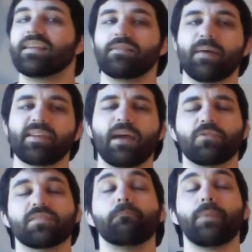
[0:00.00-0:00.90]
Ammon
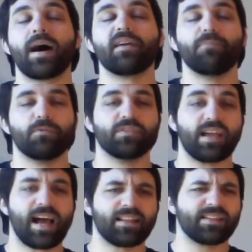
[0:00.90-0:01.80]
wasn't bad, but it
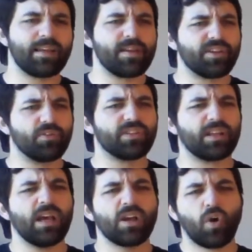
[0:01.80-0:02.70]
had the same issues that
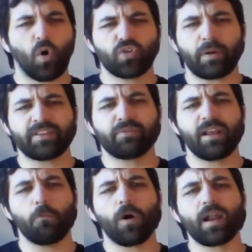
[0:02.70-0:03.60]
Core
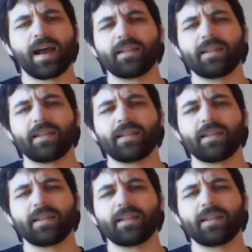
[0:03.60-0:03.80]
2021 had,